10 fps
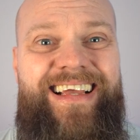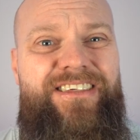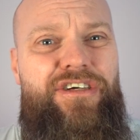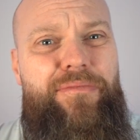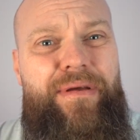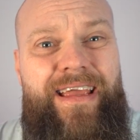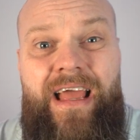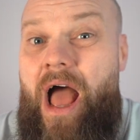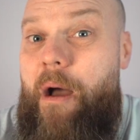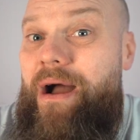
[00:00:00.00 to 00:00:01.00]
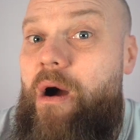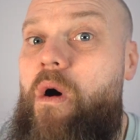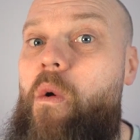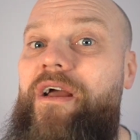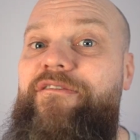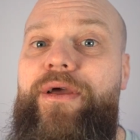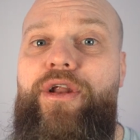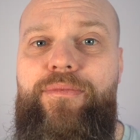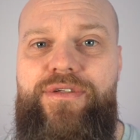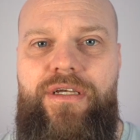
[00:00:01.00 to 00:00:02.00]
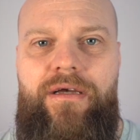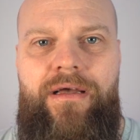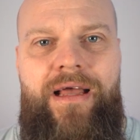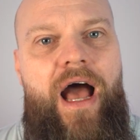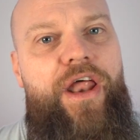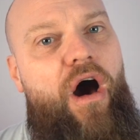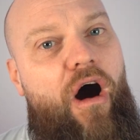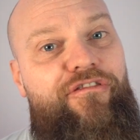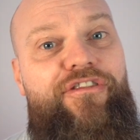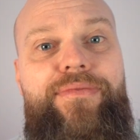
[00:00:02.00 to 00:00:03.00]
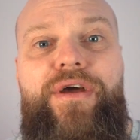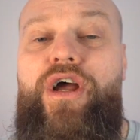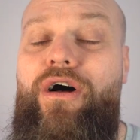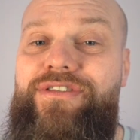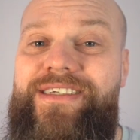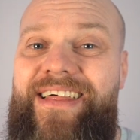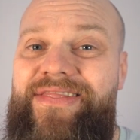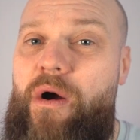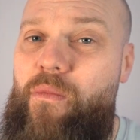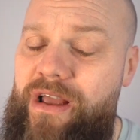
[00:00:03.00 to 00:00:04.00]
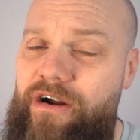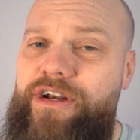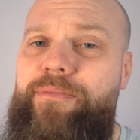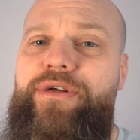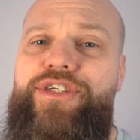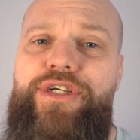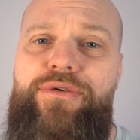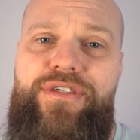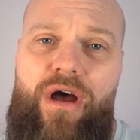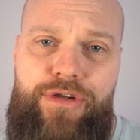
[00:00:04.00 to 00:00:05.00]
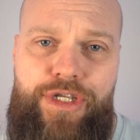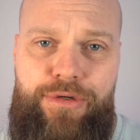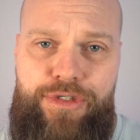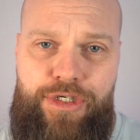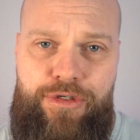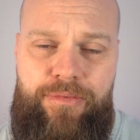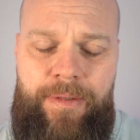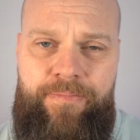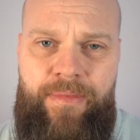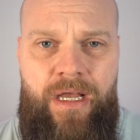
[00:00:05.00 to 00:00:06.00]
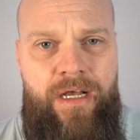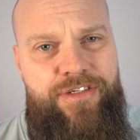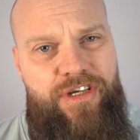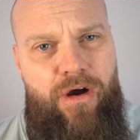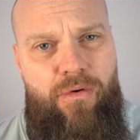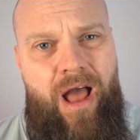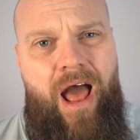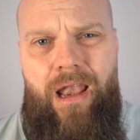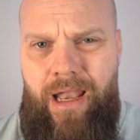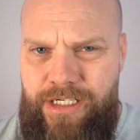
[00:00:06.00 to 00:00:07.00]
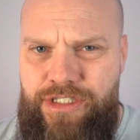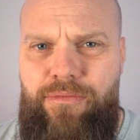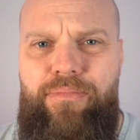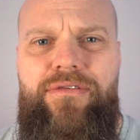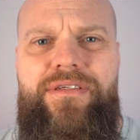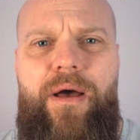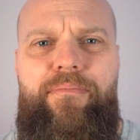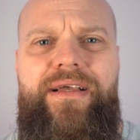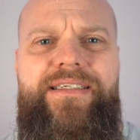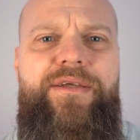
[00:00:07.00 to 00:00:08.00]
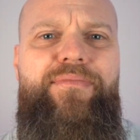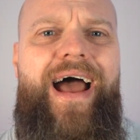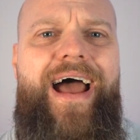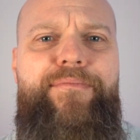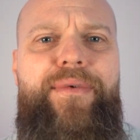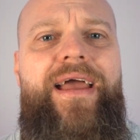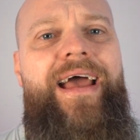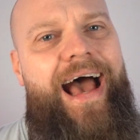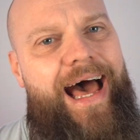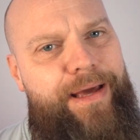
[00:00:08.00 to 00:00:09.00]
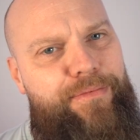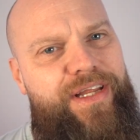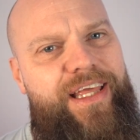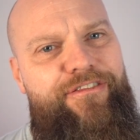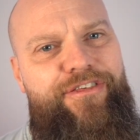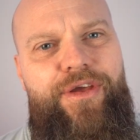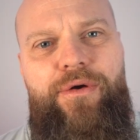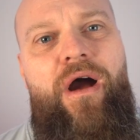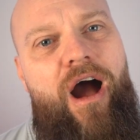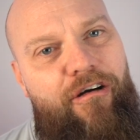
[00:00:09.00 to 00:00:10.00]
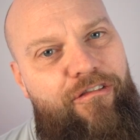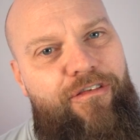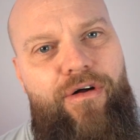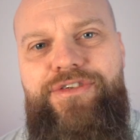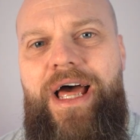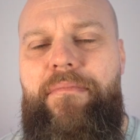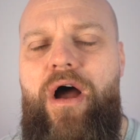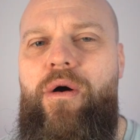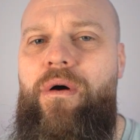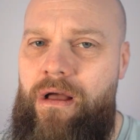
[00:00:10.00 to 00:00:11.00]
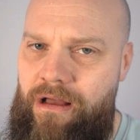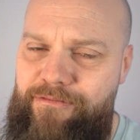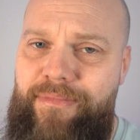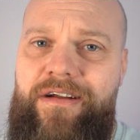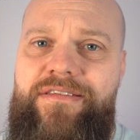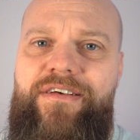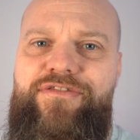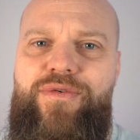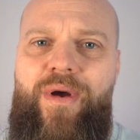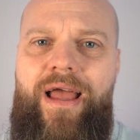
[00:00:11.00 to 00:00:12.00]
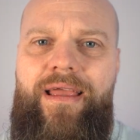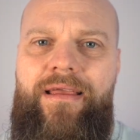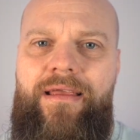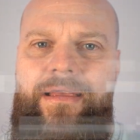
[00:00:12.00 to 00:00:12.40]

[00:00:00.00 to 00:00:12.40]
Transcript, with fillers: is going to be about what we've been up to and offering the content that we already produce on YouTube. So let's jump onto that P C behind me, and I'm going to give you a full demo of Microsoft Sway.